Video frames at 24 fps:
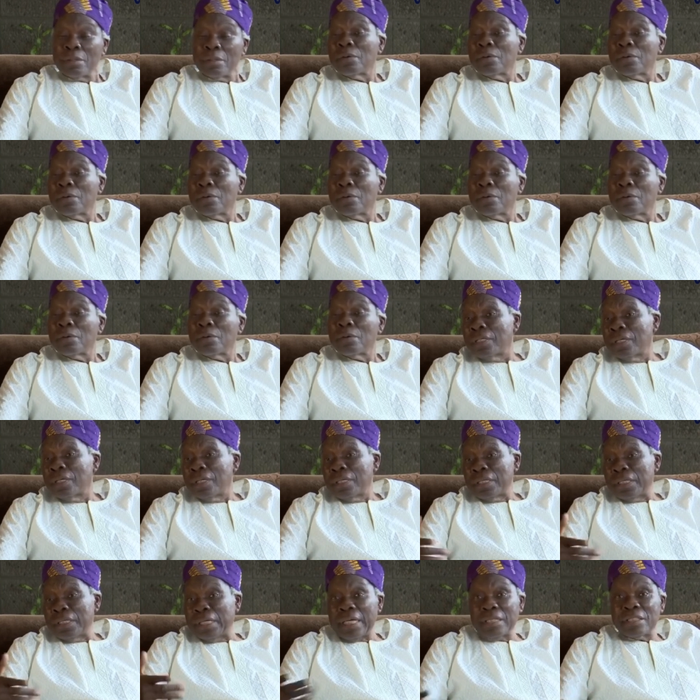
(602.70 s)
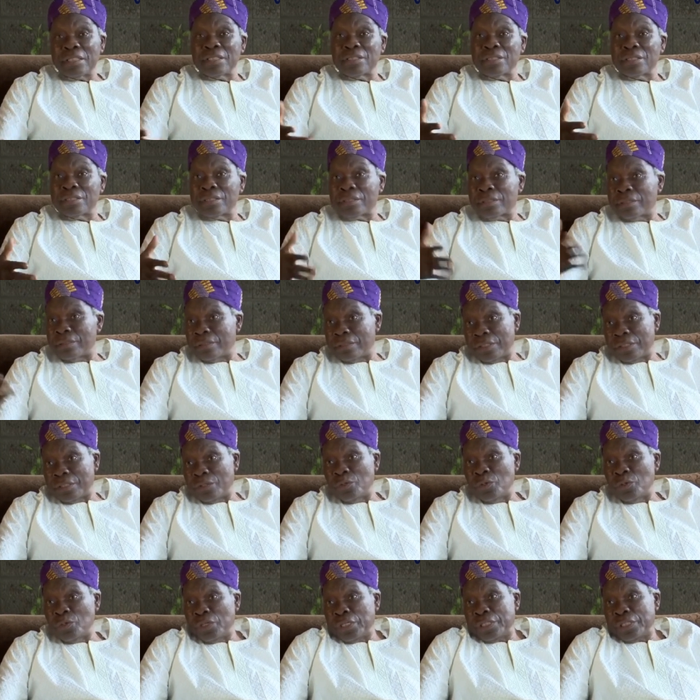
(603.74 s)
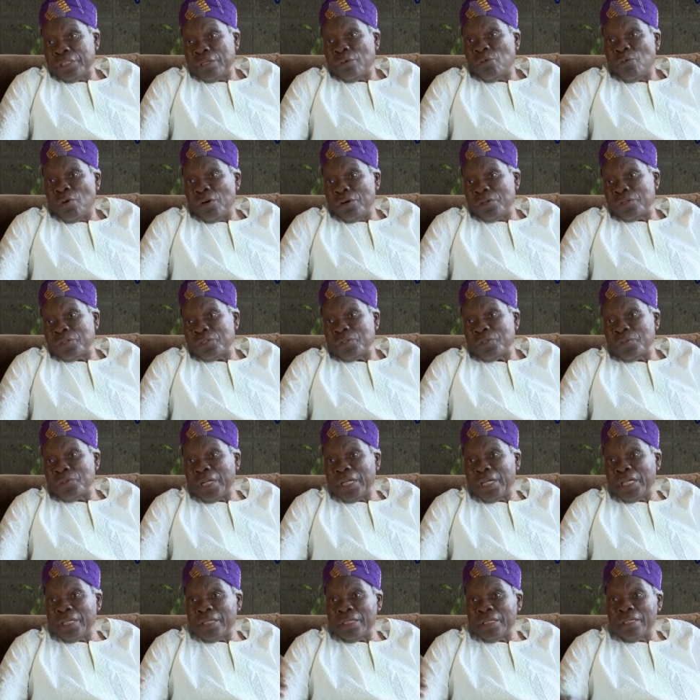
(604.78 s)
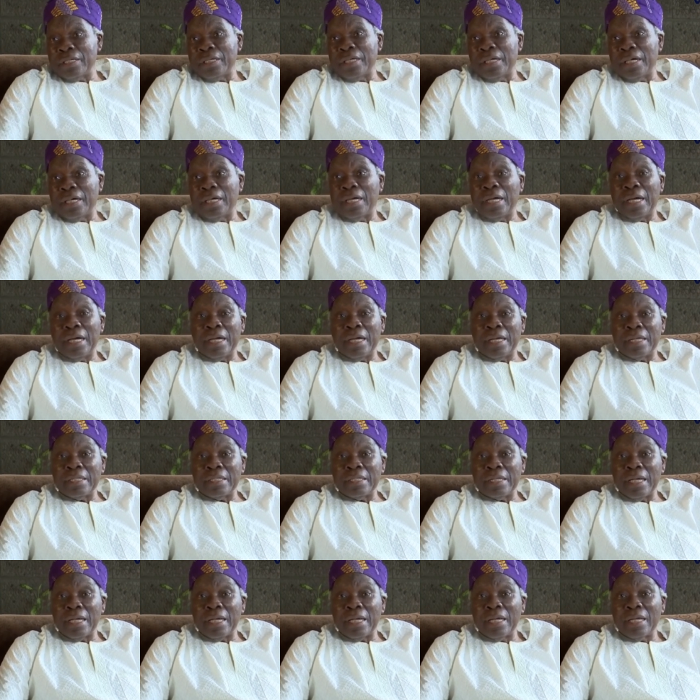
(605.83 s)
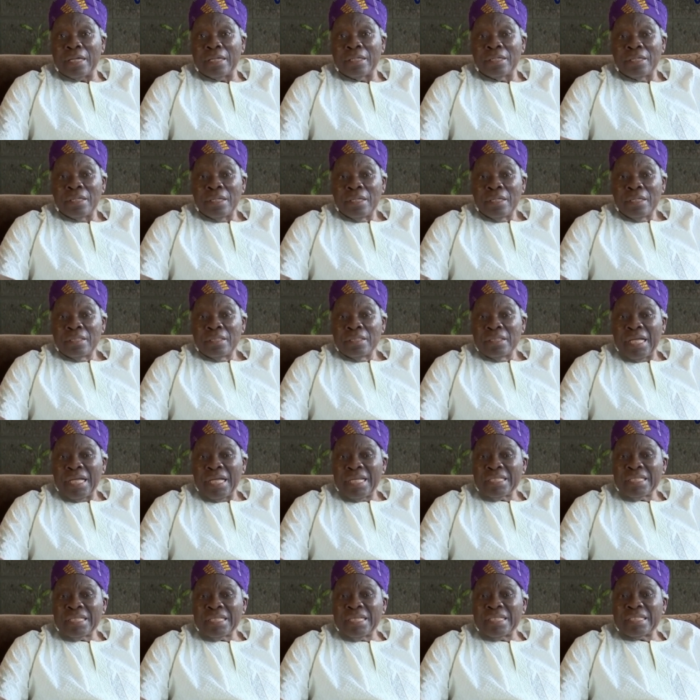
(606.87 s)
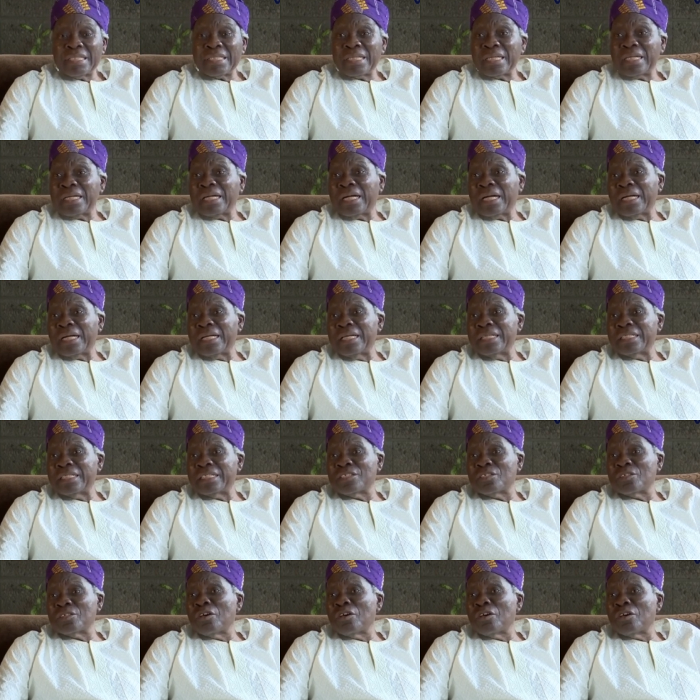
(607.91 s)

oh, no? That's the rule in the world today. And uh, yes, it, it's